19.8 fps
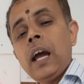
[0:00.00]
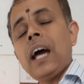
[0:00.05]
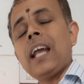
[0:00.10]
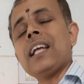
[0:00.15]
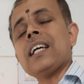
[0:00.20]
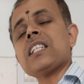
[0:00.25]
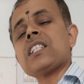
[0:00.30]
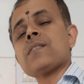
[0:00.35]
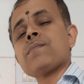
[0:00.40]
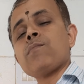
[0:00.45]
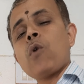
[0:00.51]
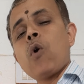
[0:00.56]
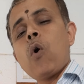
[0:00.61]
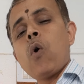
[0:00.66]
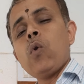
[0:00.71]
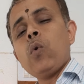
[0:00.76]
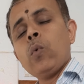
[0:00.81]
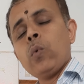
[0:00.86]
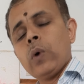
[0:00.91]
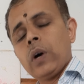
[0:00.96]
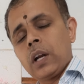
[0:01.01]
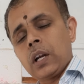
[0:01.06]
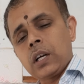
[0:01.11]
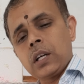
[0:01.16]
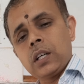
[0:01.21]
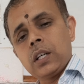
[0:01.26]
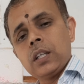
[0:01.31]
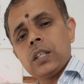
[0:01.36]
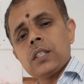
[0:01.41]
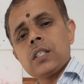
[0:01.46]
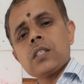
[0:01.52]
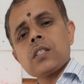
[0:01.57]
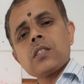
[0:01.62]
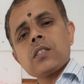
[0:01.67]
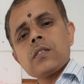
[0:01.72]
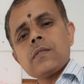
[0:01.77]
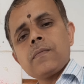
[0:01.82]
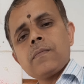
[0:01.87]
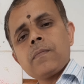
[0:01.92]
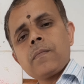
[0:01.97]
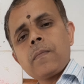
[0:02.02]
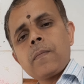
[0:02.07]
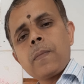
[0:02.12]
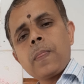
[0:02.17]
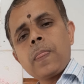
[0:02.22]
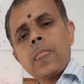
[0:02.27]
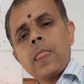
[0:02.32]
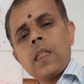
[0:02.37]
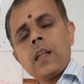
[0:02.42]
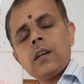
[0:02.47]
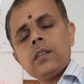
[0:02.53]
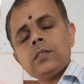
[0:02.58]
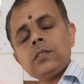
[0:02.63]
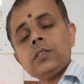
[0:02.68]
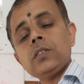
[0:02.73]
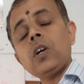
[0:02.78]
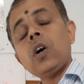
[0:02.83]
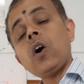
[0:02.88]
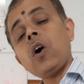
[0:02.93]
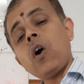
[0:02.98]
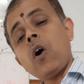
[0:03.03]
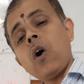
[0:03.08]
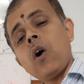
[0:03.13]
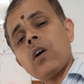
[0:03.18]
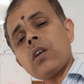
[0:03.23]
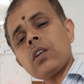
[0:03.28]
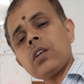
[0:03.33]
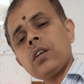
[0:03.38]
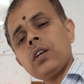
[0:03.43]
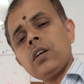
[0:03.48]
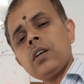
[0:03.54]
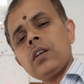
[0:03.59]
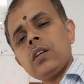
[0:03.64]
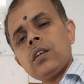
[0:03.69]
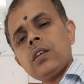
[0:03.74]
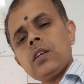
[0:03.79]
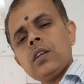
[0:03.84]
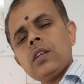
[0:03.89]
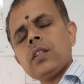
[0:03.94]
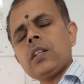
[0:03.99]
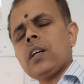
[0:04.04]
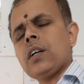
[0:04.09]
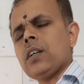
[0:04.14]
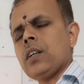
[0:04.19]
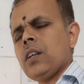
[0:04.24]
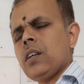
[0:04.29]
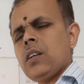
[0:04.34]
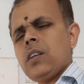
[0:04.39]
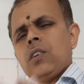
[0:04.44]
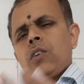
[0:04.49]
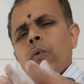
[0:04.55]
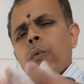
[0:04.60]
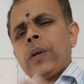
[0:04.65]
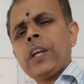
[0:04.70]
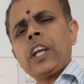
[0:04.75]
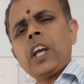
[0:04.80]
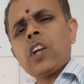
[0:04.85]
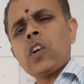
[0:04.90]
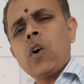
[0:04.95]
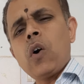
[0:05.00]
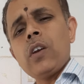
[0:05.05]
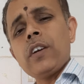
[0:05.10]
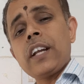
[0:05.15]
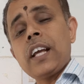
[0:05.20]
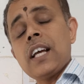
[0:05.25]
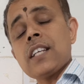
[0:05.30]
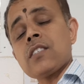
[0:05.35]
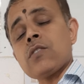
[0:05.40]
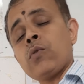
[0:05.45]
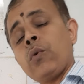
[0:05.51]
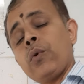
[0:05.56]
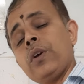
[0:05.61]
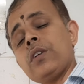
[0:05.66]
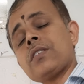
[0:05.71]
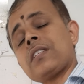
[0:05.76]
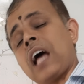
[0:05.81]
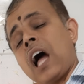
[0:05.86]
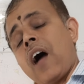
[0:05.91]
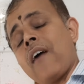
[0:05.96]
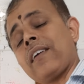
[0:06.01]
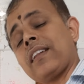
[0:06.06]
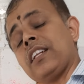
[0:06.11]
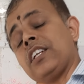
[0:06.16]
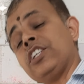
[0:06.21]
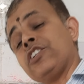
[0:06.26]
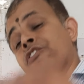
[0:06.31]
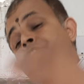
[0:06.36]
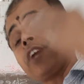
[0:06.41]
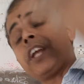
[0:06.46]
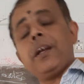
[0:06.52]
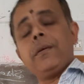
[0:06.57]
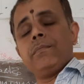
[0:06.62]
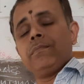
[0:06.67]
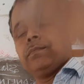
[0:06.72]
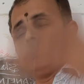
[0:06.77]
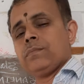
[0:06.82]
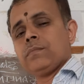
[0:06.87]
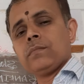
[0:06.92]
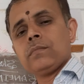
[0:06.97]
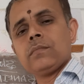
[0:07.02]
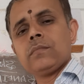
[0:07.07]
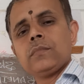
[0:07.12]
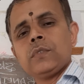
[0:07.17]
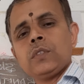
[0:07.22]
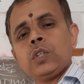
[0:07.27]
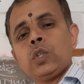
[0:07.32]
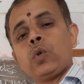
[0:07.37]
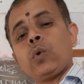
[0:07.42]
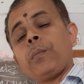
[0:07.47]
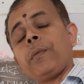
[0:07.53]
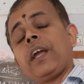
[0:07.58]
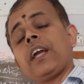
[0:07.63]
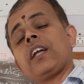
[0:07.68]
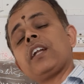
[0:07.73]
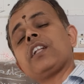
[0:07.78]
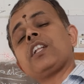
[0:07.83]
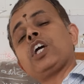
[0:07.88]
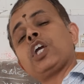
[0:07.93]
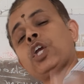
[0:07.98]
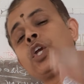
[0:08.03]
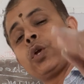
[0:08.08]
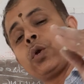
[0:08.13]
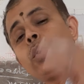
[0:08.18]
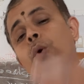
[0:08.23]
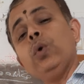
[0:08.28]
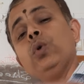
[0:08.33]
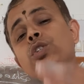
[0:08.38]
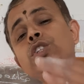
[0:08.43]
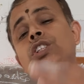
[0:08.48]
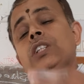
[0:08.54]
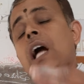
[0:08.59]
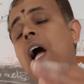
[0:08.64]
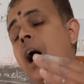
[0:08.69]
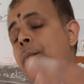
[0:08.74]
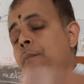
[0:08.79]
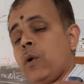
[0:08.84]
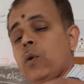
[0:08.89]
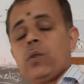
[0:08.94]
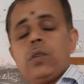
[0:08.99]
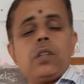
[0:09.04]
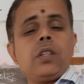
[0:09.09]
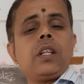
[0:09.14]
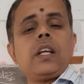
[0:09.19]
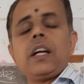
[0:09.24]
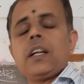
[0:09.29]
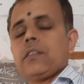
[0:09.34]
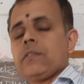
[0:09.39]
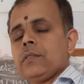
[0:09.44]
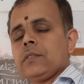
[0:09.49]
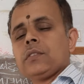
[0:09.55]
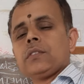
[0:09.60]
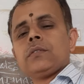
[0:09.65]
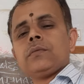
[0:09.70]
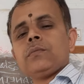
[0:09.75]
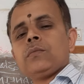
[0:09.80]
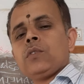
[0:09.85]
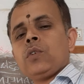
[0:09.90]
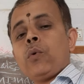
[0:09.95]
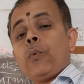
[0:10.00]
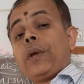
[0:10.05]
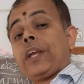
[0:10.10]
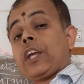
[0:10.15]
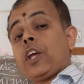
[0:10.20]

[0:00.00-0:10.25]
and small workers, or the we can call it as who is having the dream to make another huge amount. We